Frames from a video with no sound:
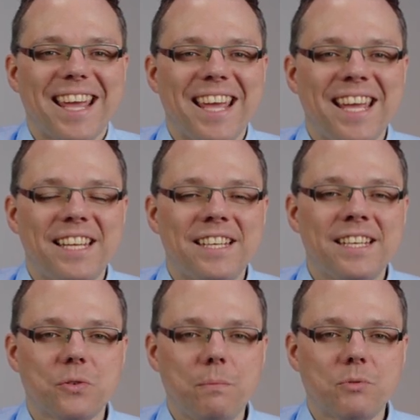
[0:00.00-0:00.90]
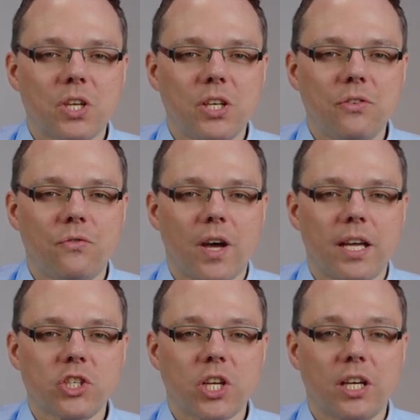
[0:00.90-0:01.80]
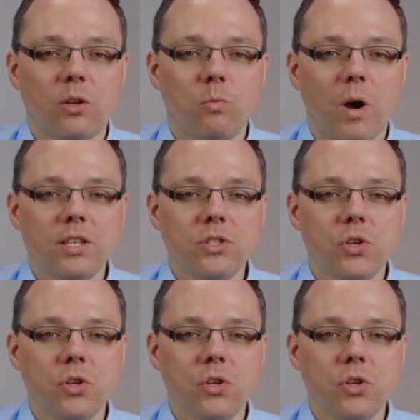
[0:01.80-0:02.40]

In description you find channel 1,